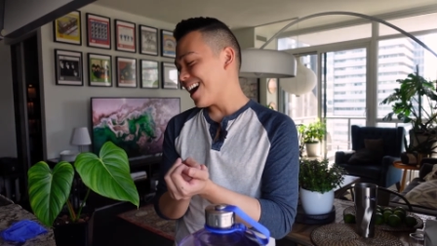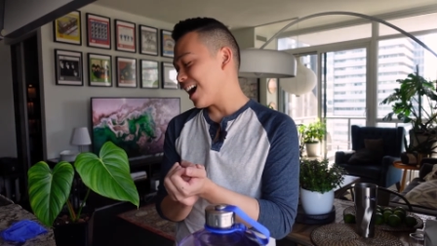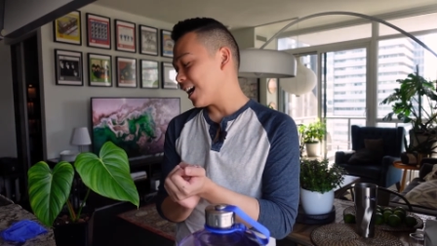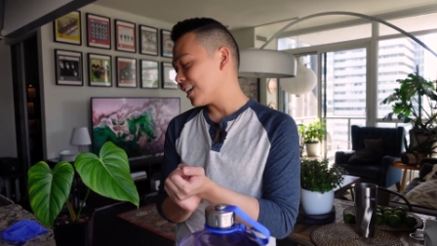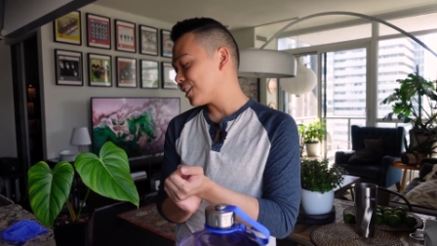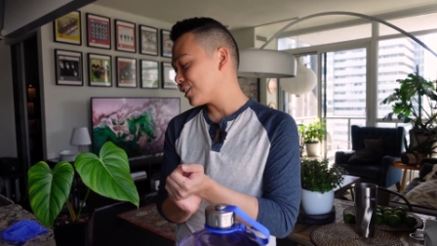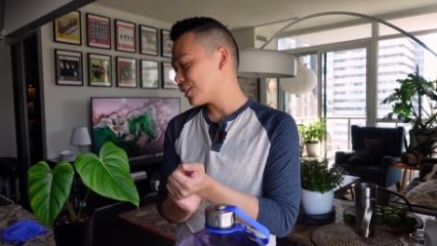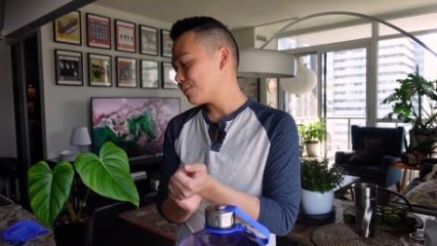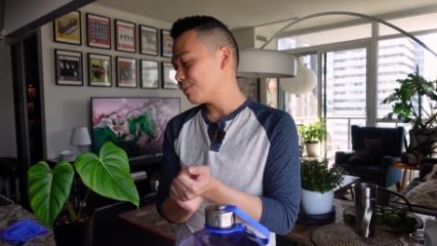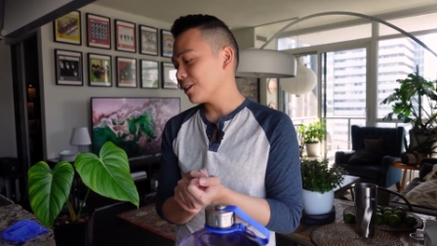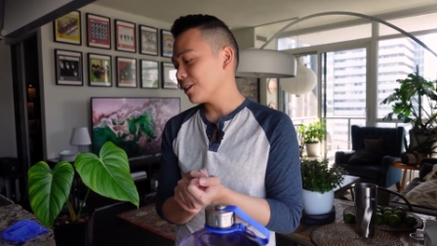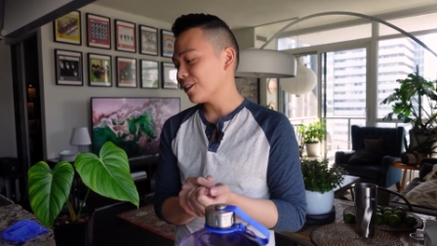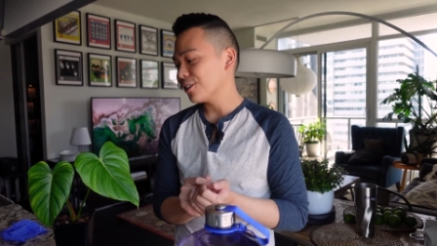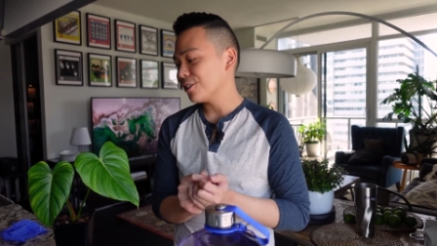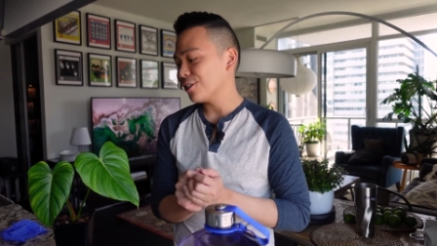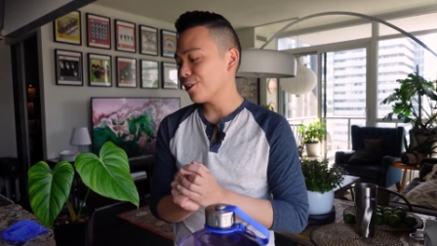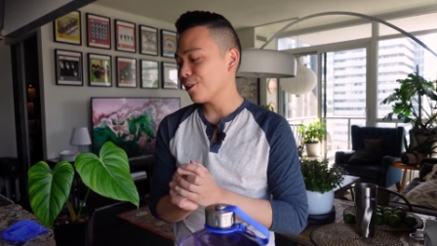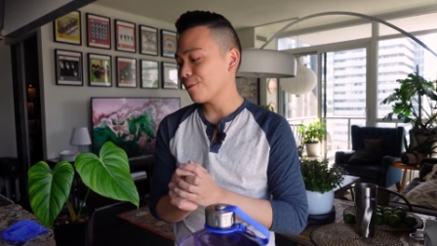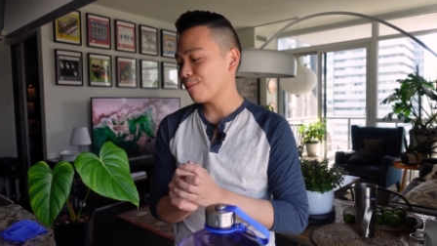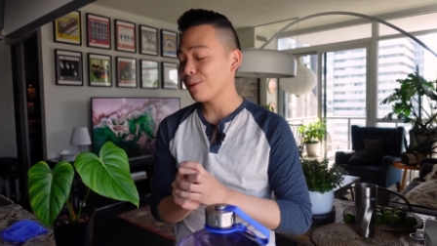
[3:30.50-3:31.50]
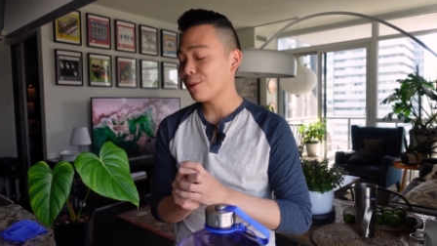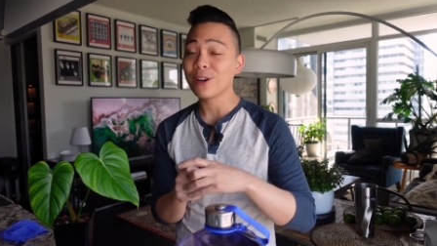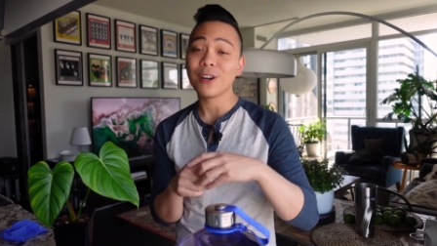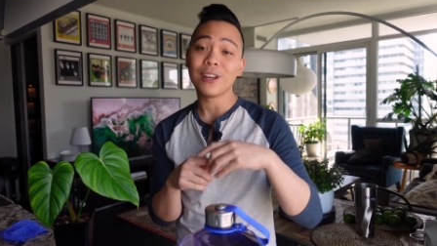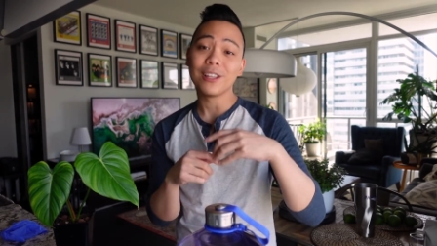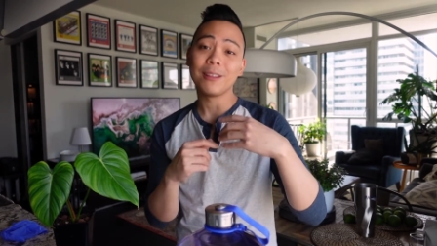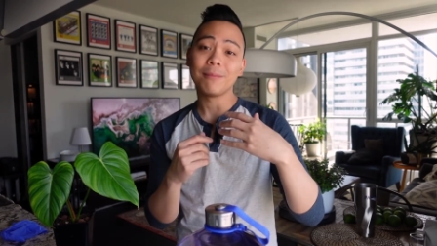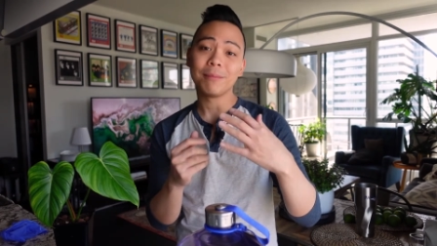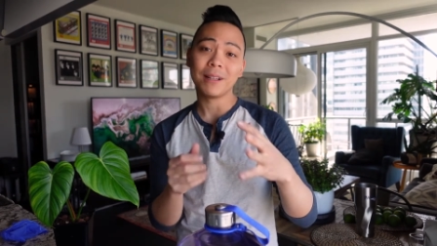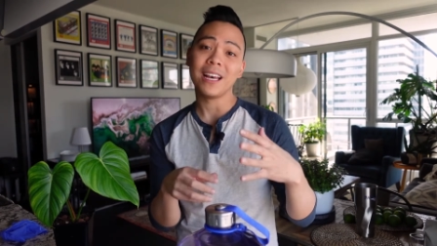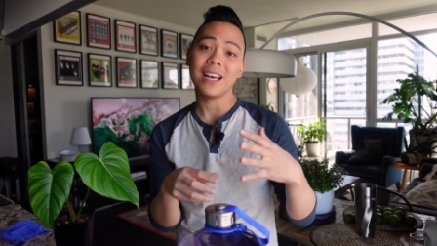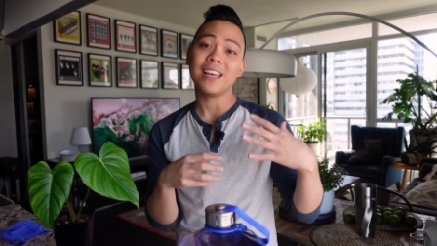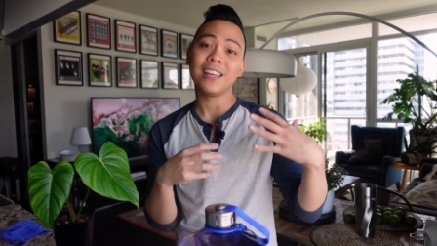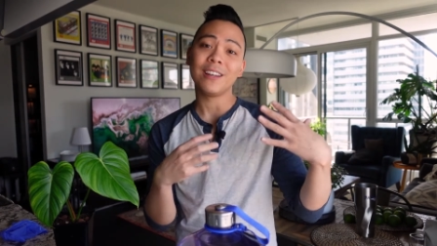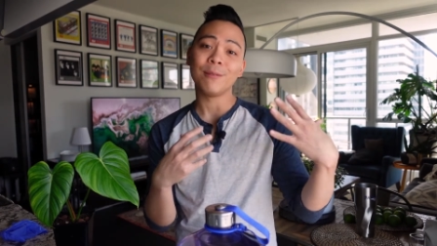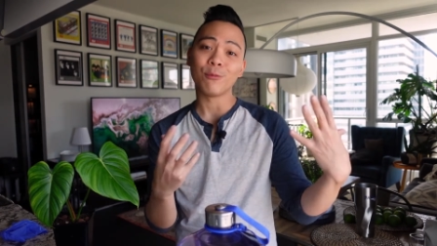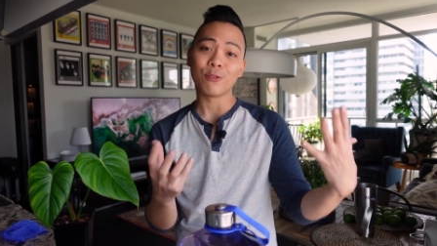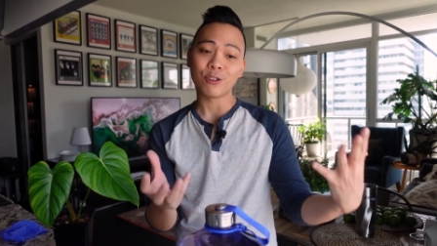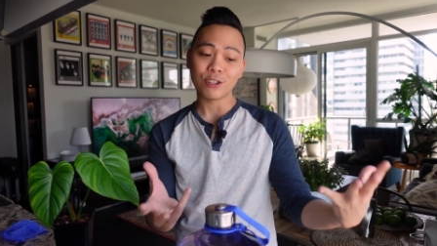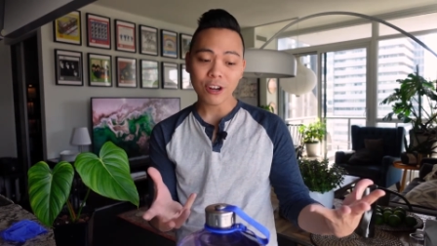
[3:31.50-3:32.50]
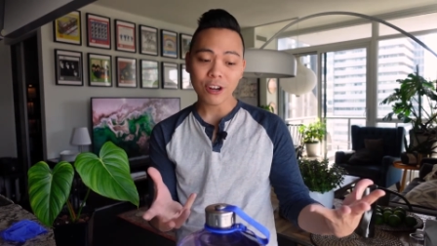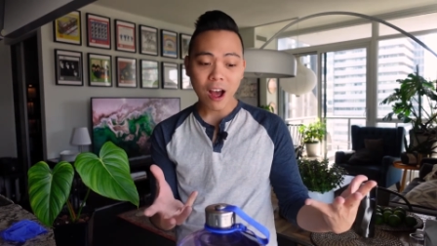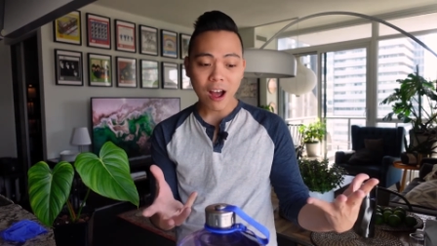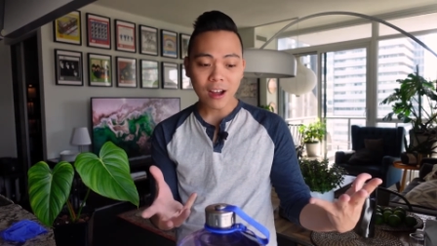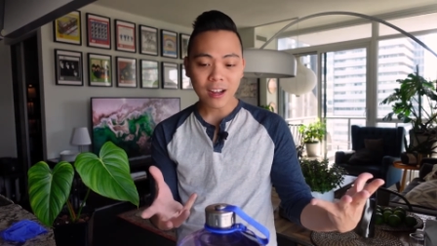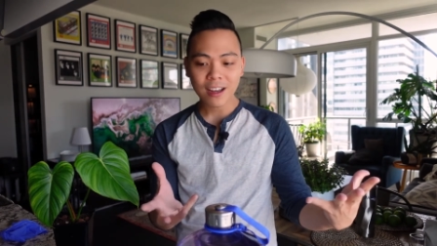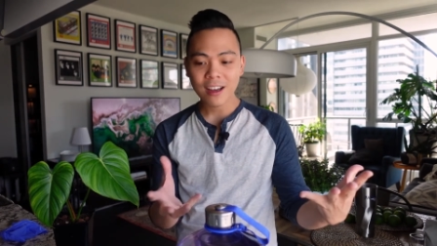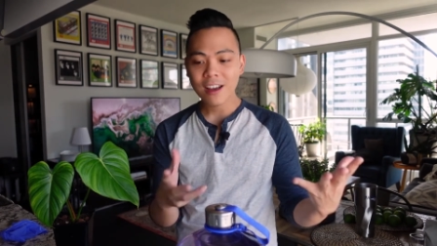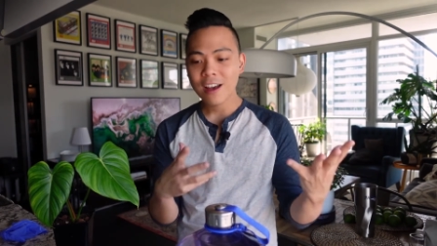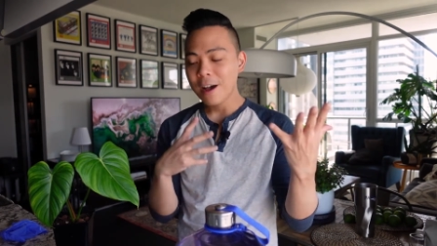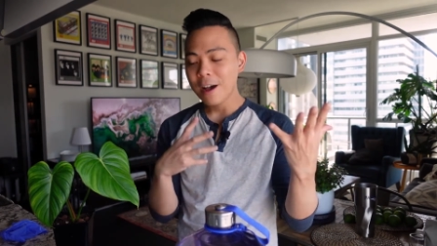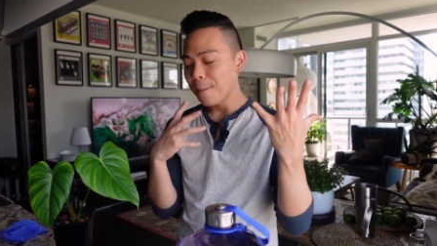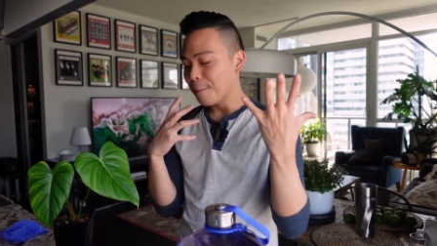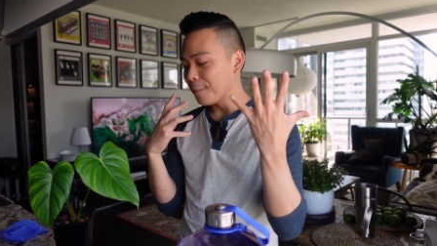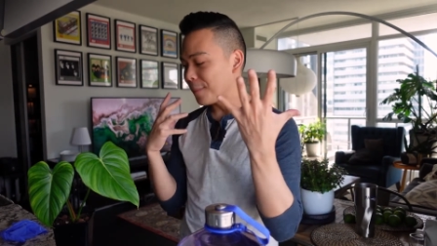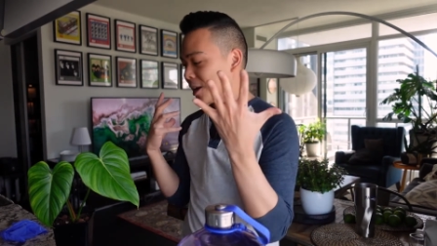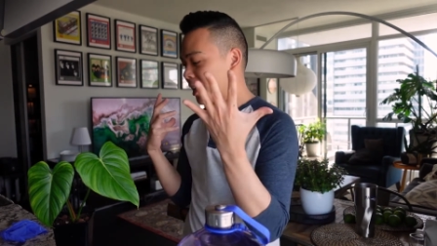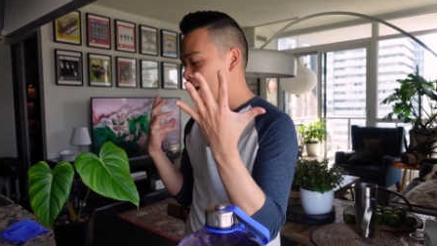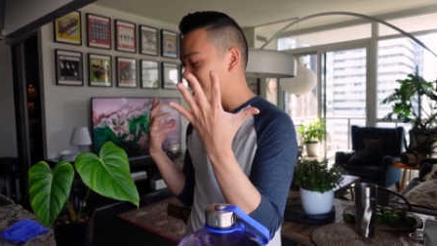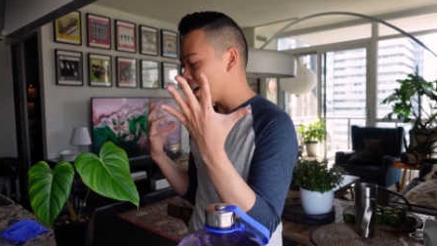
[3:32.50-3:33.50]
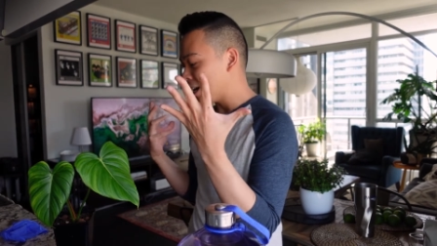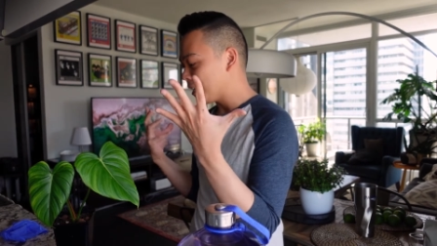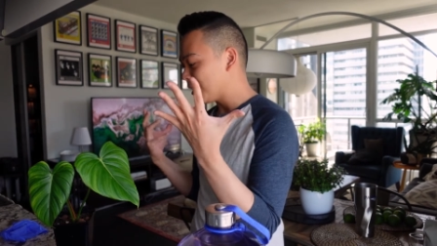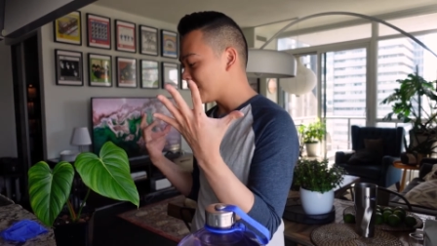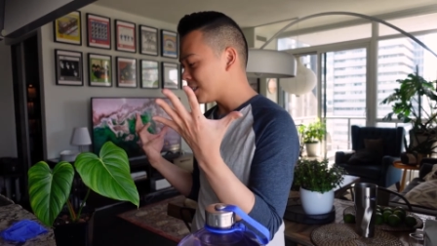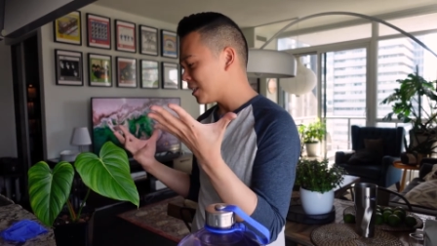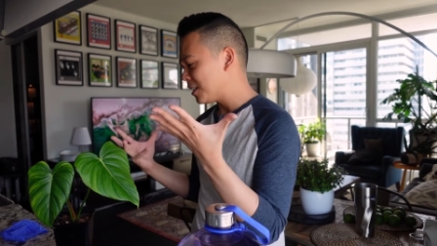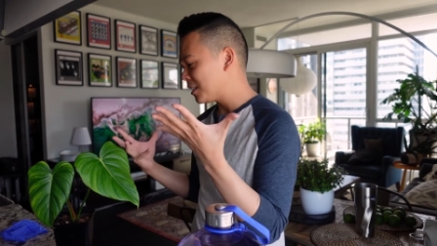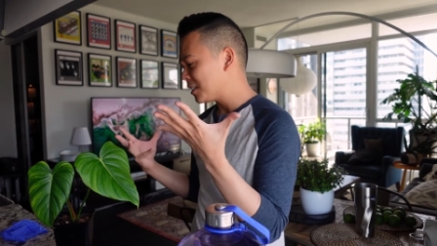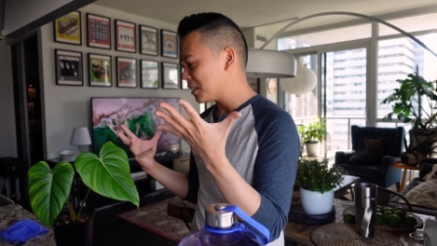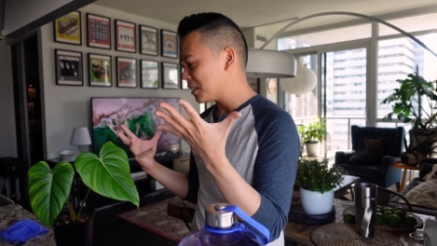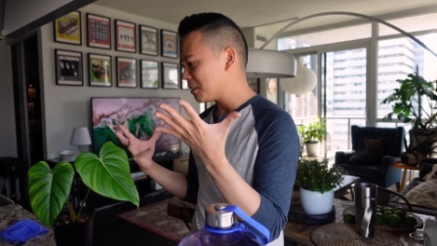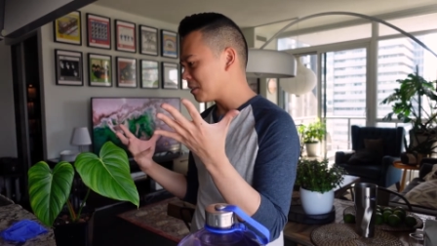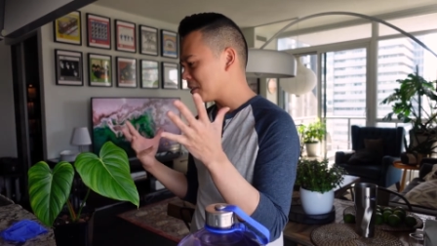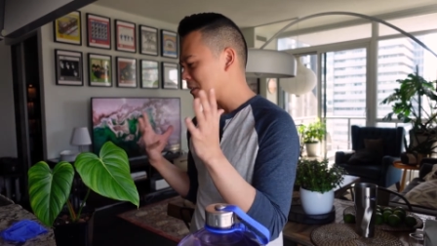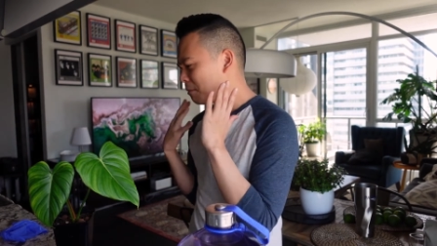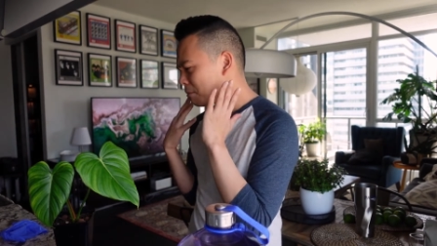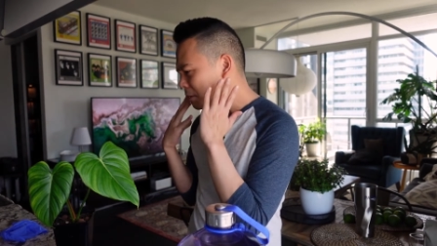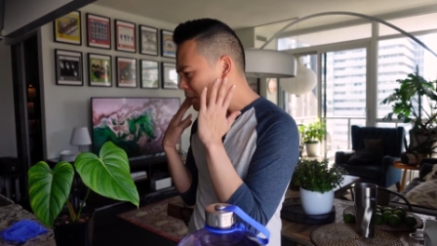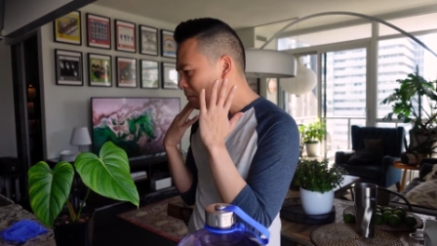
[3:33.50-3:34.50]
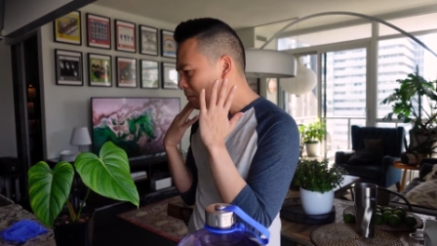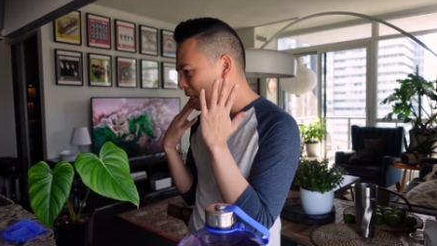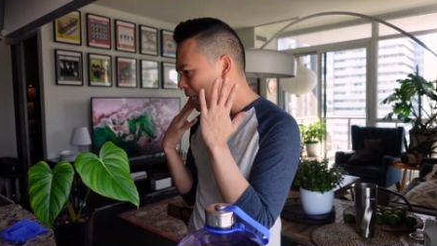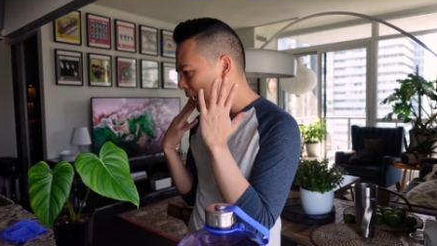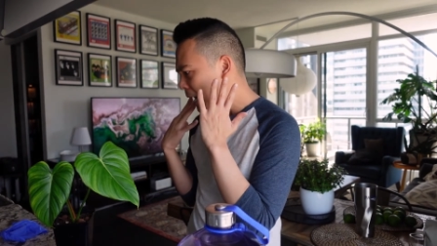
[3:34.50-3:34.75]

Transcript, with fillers: uh, just because you could put the plant in more shock, but since it seems to be